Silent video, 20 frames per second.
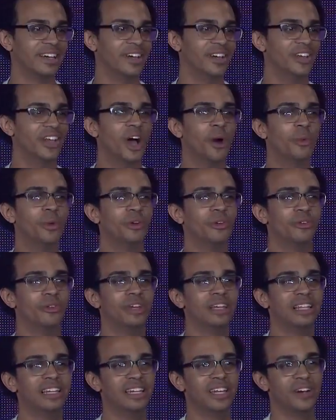no one
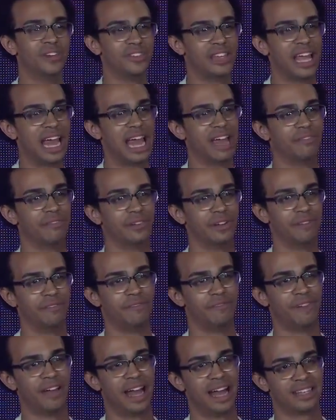really knows every
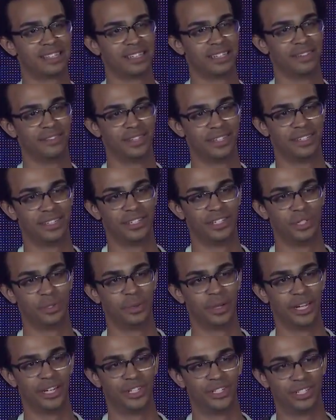facet of the
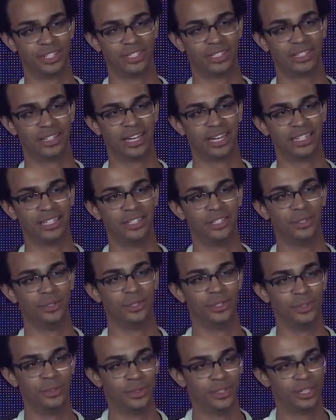situation like you
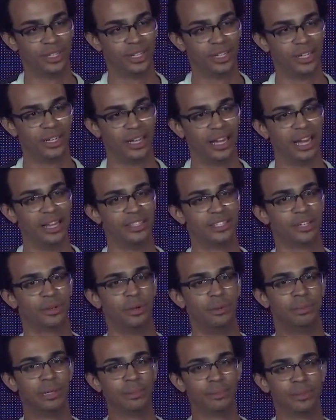do. And so
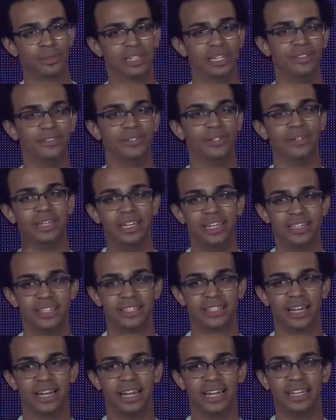when people give you
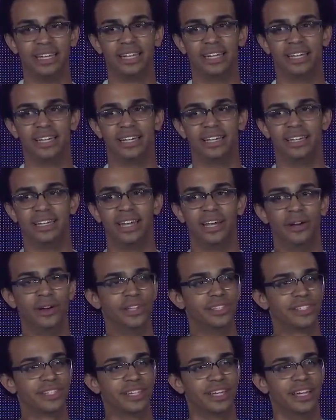insight, you know,
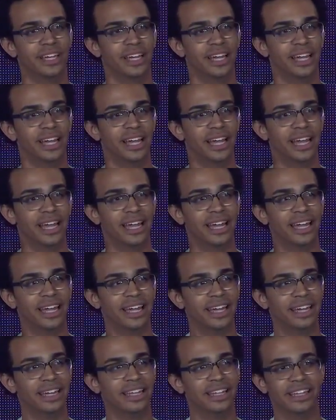it's,
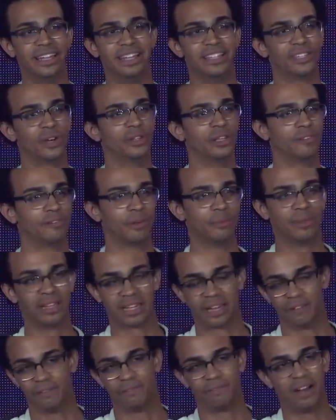it's only from
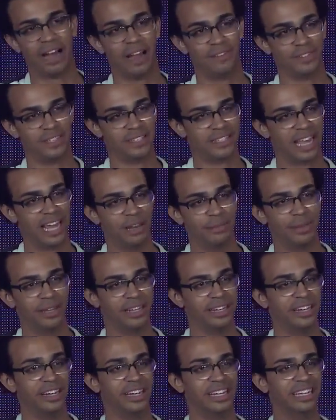like a five to 10
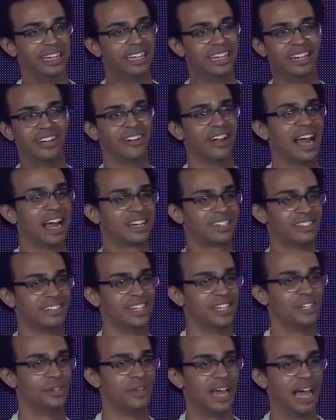minute interaction
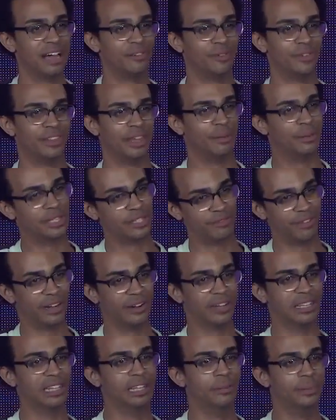that you have with them. It's
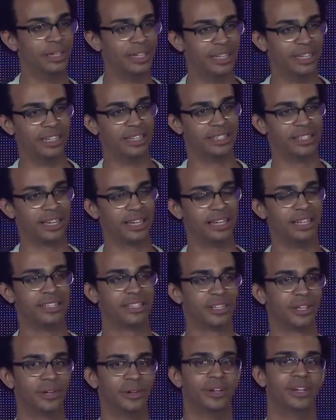very limited insight. And
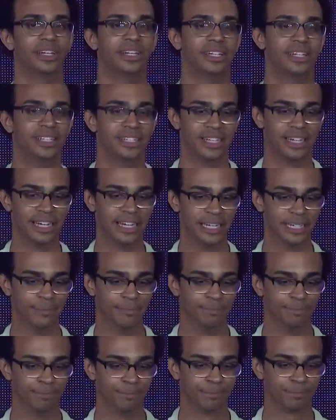so,
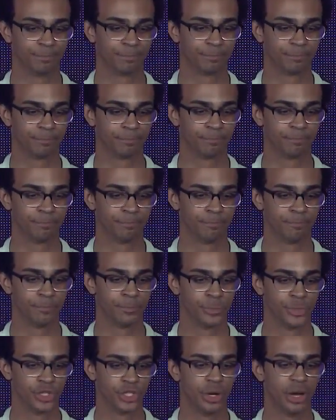um,
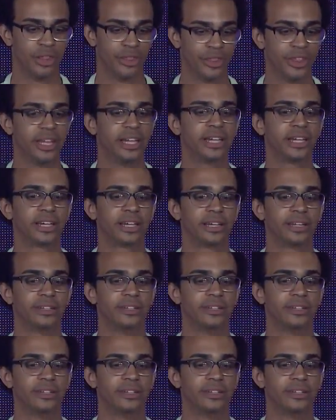so I think,